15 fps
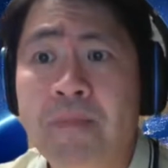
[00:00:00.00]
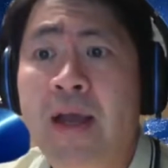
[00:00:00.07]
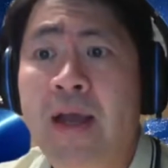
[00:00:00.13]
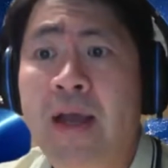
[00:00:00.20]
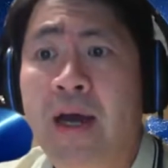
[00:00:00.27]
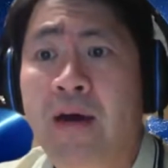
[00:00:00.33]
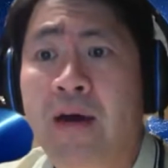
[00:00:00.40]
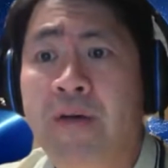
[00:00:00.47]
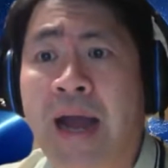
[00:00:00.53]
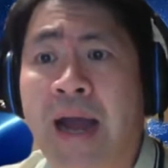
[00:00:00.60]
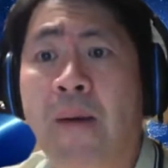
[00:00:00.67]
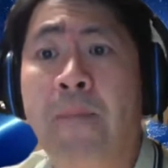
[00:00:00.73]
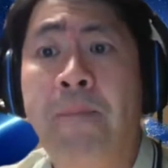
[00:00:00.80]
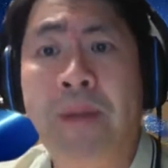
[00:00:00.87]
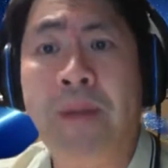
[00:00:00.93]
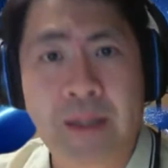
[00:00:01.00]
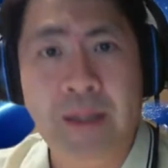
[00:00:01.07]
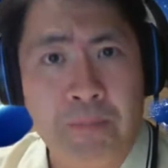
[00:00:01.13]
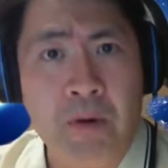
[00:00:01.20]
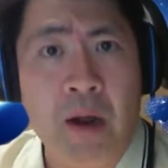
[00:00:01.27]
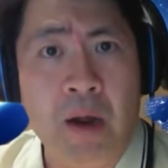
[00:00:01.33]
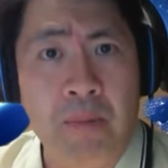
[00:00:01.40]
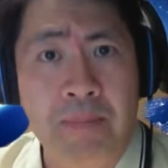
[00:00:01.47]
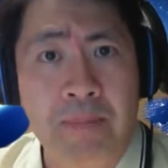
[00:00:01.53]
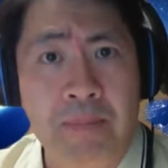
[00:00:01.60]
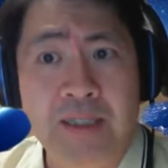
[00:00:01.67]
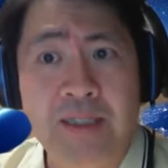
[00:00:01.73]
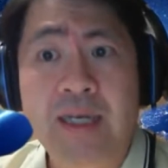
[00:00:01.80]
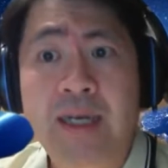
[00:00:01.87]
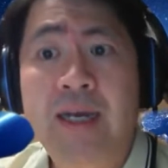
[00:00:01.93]
of how big the problem
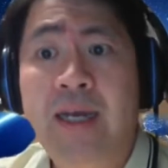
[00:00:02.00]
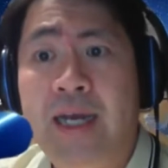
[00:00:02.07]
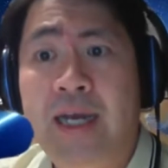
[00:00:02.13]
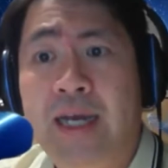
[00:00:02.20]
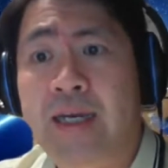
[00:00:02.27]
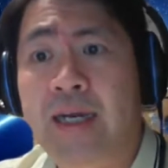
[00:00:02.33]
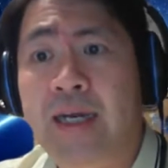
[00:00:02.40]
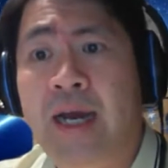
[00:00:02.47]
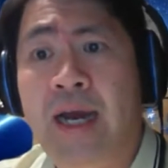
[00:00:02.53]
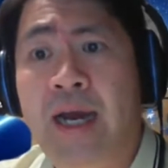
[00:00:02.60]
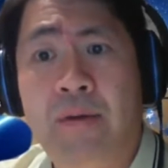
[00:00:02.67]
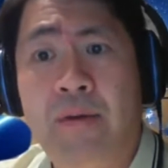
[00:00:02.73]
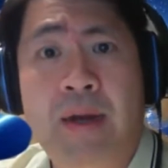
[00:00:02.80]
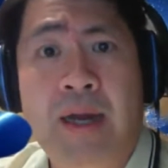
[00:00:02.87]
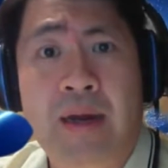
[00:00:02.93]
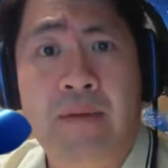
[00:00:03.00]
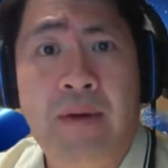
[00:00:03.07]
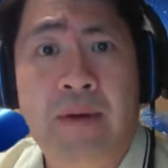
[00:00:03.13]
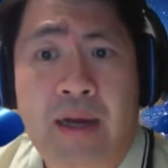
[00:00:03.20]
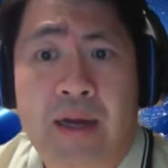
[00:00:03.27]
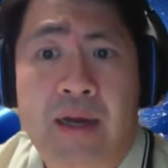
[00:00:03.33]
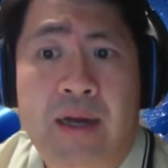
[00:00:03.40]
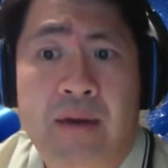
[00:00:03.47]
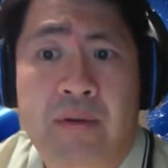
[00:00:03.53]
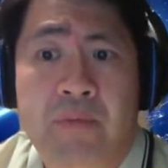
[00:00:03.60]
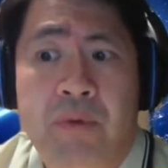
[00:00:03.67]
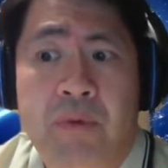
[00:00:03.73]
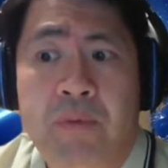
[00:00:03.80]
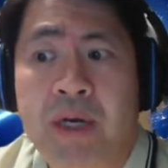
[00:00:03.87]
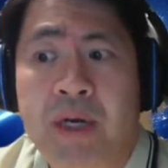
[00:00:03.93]
is and
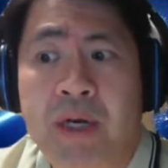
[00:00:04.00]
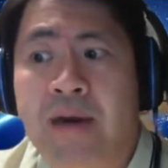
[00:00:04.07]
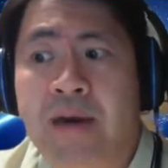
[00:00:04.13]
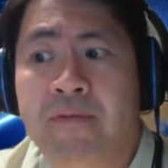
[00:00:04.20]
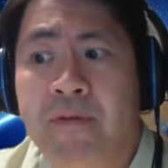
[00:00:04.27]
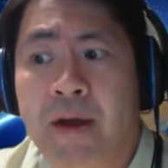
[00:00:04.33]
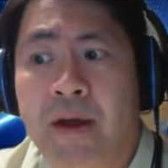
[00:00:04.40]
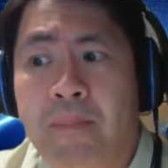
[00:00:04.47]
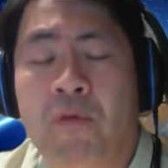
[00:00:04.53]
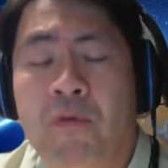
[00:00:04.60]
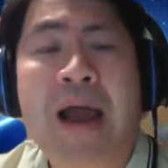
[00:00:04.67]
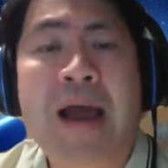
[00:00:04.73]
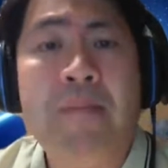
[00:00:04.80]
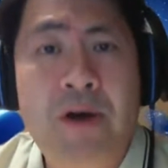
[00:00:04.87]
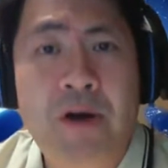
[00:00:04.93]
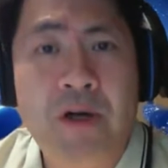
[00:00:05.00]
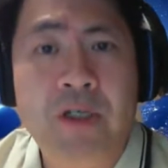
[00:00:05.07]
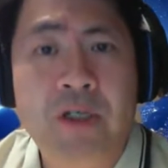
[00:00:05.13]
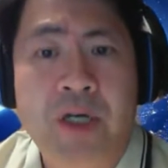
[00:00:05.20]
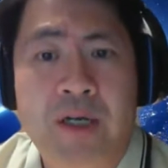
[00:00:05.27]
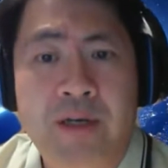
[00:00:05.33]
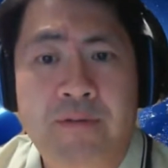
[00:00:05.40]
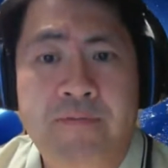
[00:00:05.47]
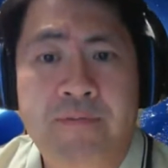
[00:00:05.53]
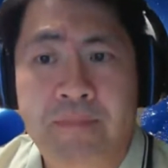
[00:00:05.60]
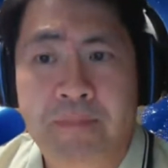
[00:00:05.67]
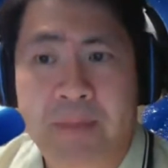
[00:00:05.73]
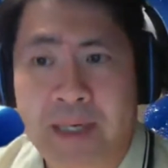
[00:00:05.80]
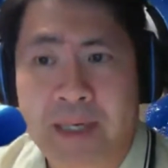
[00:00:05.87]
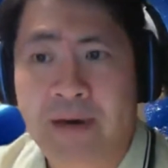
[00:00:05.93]
what kind of parameters on the
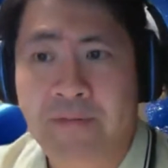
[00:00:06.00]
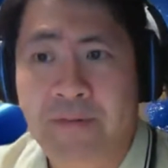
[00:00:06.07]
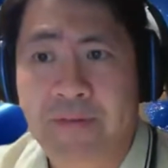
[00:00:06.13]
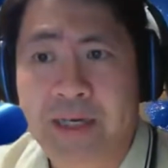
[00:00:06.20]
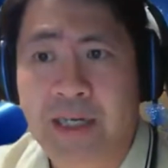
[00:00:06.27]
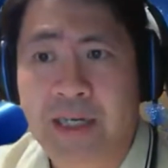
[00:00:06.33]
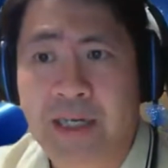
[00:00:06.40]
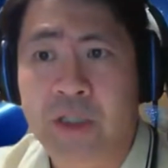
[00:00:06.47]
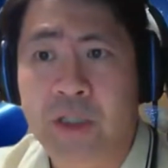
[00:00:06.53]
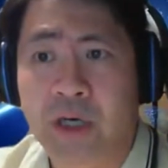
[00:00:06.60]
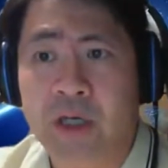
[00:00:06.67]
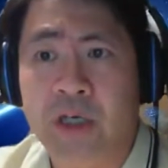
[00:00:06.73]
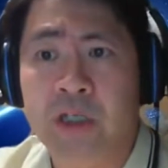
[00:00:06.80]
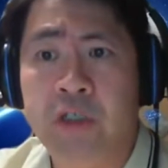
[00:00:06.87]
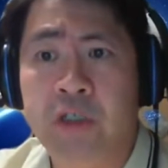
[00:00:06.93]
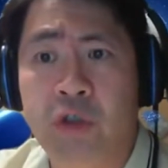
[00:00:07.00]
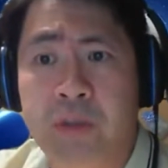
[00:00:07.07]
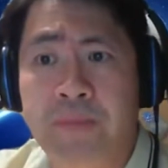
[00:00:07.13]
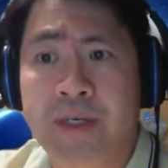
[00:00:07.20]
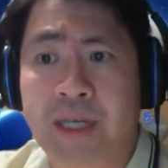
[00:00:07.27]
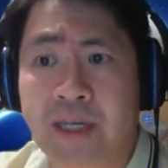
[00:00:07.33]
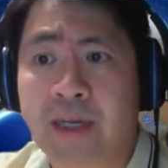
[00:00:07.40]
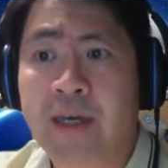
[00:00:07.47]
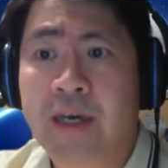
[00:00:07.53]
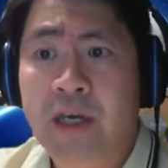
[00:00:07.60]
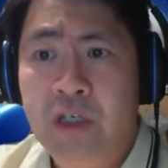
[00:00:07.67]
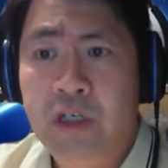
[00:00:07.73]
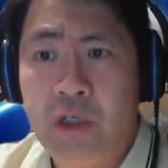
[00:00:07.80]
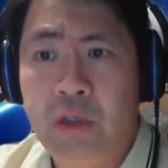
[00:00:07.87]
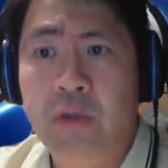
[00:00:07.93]
mechanical ventilation are contributing
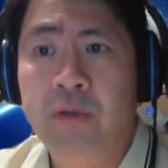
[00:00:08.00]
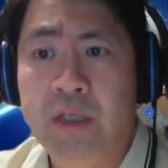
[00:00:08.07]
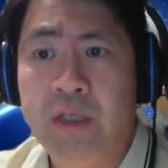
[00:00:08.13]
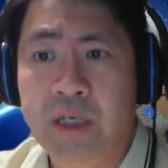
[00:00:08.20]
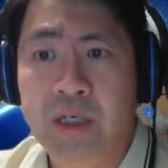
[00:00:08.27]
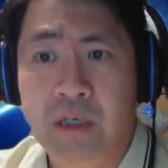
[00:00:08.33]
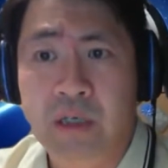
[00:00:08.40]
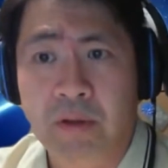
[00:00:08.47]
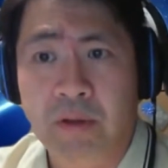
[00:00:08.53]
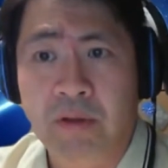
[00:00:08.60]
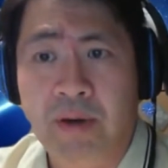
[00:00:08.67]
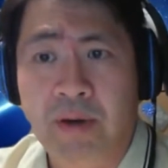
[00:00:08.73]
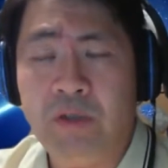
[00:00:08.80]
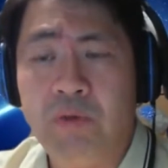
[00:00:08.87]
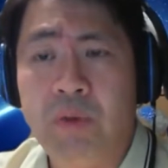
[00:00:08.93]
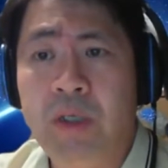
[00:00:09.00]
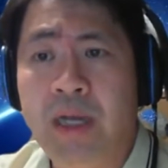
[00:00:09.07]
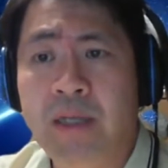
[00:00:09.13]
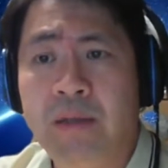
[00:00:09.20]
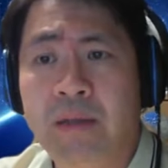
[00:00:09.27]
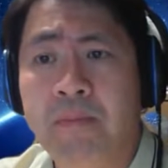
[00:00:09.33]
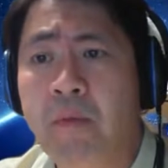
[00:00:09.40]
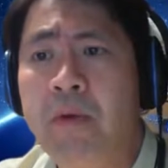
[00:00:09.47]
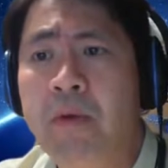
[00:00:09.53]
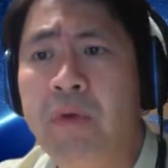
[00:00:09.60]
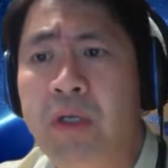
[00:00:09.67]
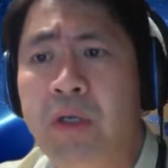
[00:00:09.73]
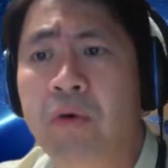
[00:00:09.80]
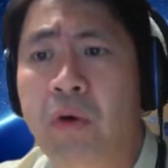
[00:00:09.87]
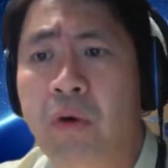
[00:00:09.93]
to the pneumothorax. At the moment, we
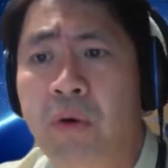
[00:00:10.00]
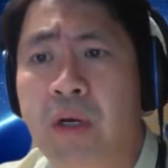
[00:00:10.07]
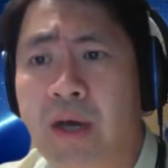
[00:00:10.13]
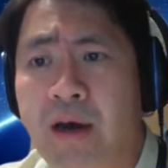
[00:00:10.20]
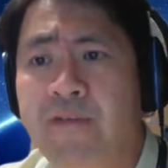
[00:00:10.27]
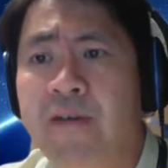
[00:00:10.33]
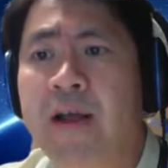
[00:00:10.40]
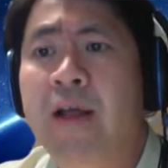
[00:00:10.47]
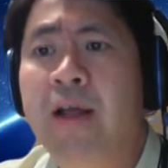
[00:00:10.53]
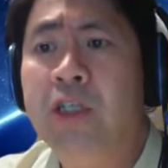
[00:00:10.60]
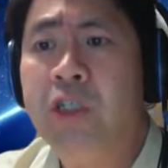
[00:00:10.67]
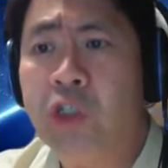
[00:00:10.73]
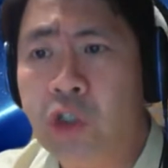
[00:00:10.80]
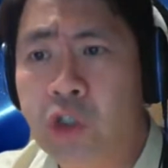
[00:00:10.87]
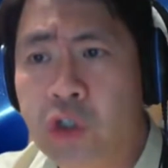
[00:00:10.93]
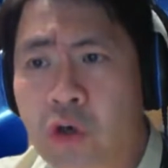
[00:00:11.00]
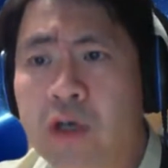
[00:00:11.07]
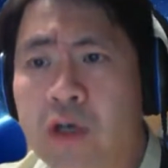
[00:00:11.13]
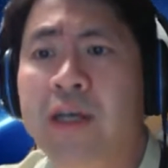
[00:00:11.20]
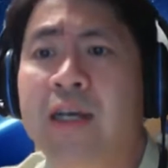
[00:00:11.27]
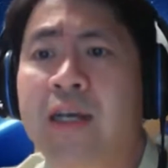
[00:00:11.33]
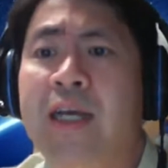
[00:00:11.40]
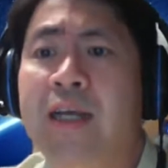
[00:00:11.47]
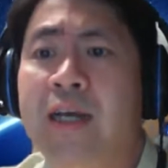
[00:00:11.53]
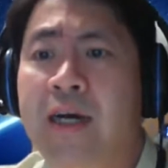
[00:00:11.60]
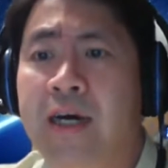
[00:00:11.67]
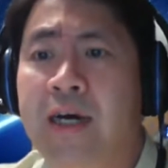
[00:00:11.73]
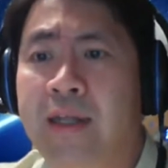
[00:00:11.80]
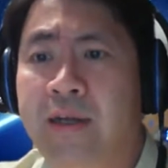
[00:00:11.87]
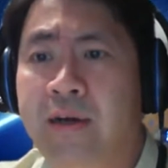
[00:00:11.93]
don't know enough. Certainly,
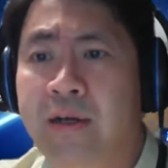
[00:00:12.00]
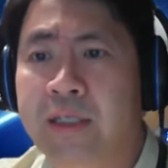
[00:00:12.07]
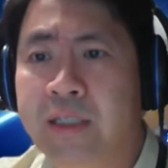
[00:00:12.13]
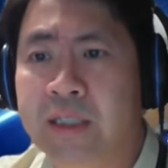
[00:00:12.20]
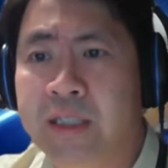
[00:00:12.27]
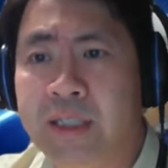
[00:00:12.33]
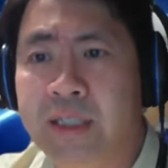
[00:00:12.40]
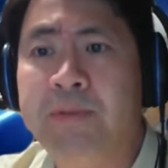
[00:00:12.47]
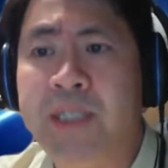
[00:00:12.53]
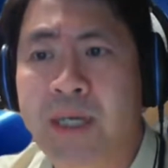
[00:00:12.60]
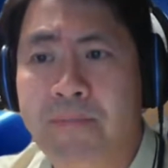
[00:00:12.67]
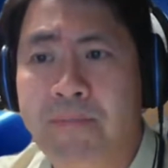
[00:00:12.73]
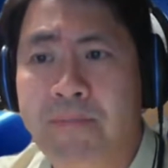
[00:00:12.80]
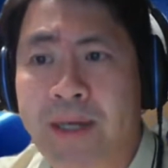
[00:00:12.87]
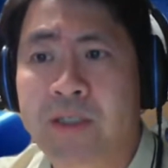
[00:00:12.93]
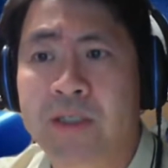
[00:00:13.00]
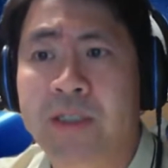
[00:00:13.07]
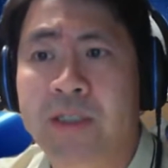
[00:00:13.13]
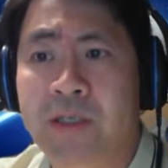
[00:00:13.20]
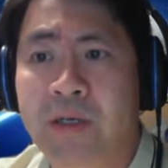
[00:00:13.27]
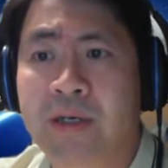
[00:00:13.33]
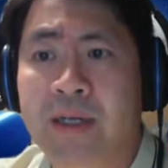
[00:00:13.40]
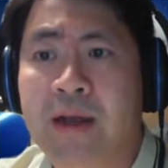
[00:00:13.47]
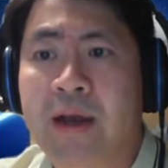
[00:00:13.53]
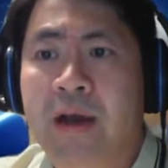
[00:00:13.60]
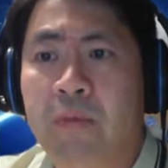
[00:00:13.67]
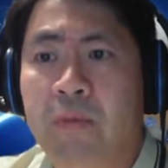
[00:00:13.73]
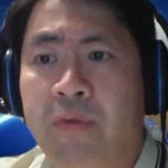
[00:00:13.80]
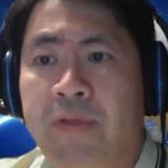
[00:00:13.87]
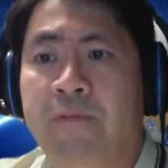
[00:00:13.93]
there is a subset of patients, certainly,
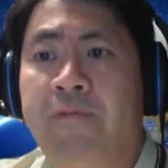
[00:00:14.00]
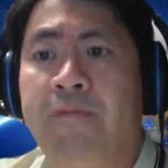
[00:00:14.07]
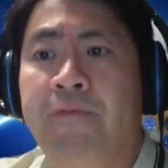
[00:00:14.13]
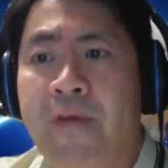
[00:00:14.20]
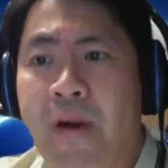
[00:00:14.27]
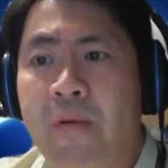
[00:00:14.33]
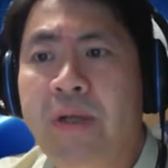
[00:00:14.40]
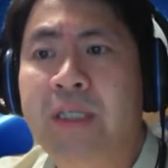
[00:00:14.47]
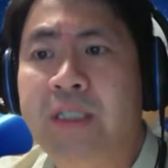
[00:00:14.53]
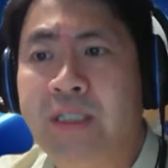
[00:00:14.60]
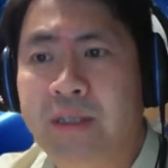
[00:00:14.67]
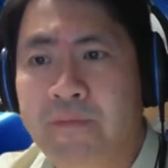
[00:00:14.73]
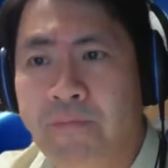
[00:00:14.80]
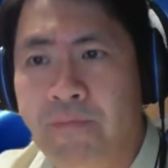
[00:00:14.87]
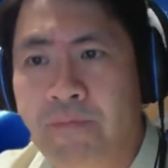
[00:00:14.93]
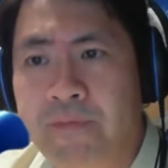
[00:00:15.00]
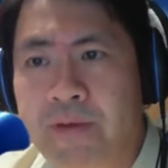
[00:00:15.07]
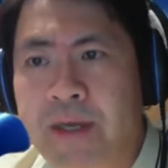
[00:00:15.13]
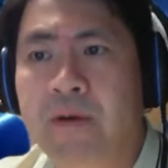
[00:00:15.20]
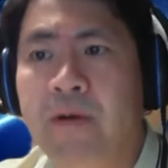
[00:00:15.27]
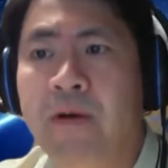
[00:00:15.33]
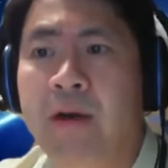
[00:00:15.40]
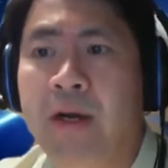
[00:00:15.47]
with a very severe